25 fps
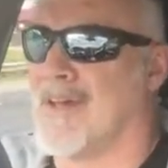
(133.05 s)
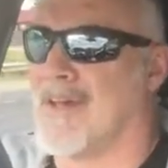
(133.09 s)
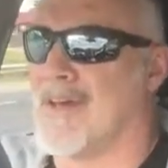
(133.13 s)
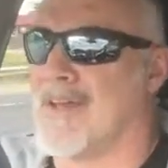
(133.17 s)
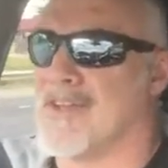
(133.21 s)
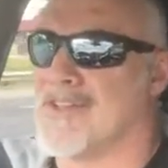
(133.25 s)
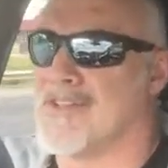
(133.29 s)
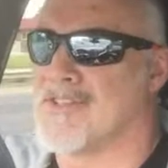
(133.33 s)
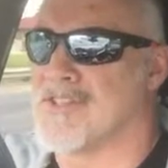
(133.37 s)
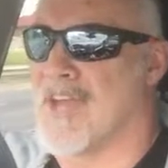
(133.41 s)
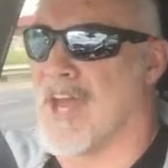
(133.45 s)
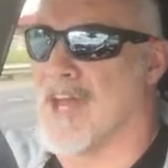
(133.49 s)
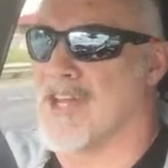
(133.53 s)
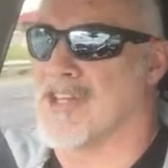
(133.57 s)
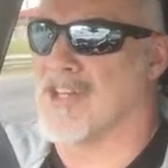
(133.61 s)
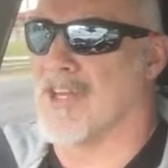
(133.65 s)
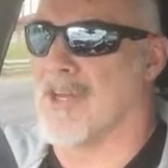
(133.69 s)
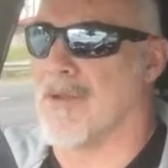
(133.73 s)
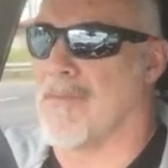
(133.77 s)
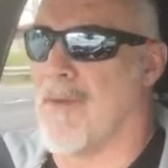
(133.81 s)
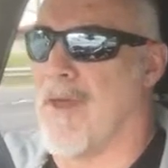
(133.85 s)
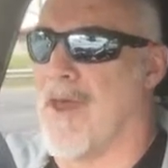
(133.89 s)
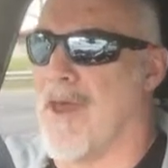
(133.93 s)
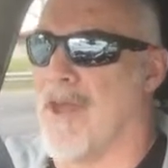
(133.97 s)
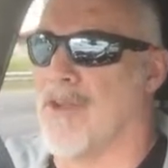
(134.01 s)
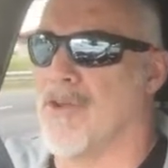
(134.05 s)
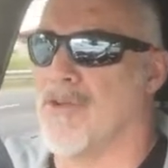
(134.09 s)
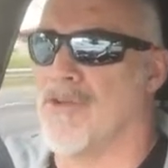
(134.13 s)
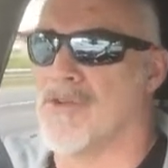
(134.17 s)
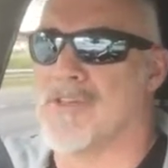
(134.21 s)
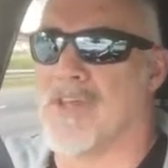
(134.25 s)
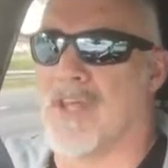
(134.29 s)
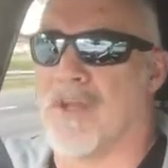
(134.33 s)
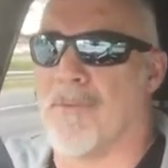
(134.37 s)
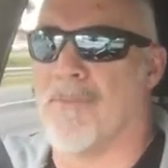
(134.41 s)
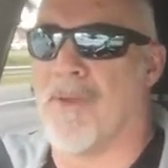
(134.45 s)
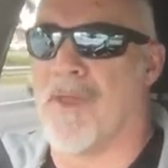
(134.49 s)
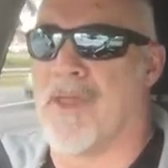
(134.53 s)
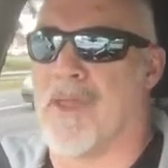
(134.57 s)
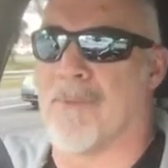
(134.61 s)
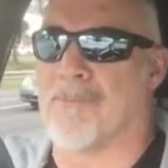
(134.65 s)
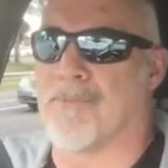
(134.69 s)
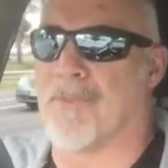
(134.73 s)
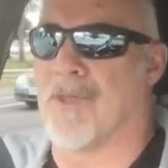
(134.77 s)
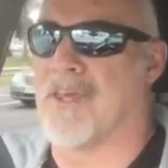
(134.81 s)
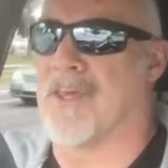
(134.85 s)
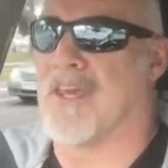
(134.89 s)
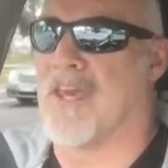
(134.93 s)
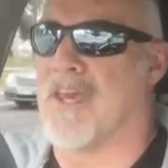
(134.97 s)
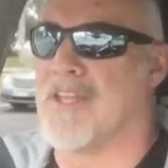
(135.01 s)
a discussion about who's going to pick up
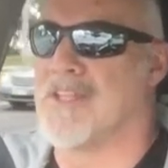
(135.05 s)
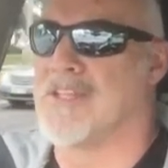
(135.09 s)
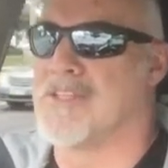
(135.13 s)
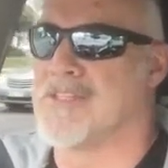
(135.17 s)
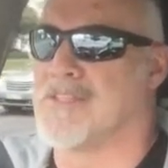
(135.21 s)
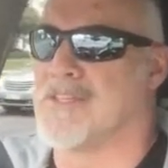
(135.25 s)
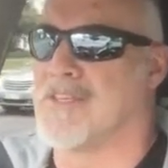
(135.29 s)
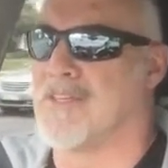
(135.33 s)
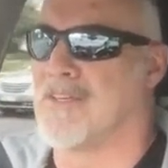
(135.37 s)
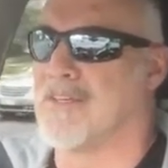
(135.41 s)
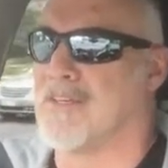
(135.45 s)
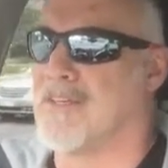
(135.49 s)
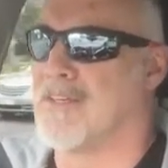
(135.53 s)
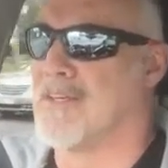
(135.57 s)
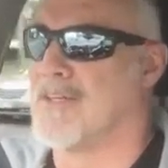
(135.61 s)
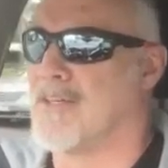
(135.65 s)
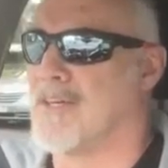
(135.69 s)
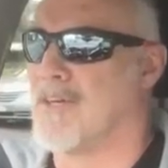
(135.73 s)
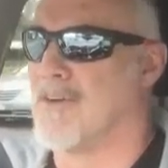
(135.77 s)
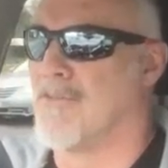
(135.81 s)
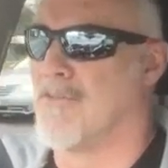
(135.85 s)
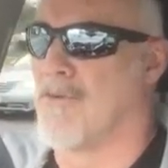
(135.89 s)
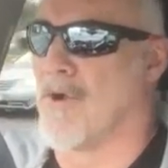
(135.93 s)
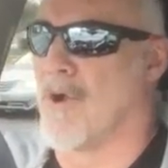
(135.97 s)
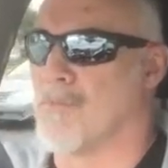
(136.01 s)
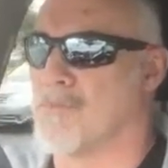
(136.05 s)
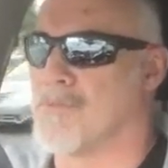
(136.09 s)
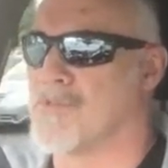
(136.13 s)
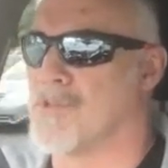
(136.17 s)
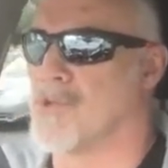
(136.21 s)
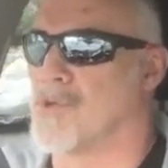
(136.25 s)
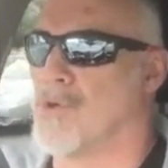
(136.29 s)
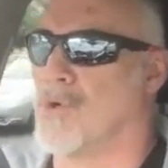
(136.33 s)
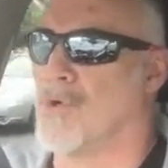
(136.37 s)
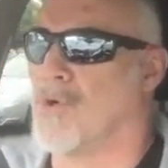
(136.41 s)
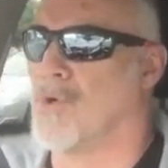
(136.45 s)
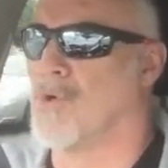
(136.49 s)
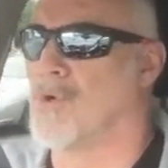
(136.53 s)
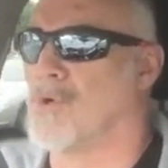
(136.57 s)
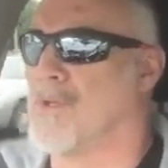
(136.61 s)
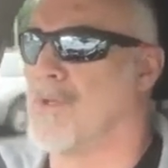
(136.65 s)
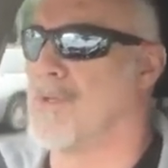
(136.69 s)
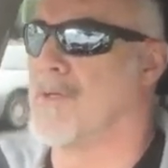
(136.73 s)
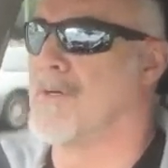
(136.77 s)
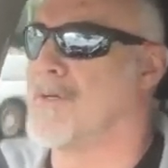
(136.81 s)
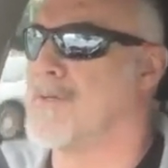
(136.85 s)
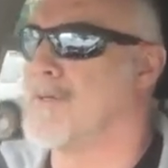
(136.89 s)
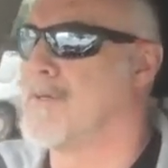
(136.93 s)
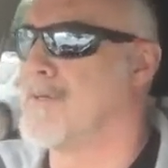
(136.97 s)
the kids from school.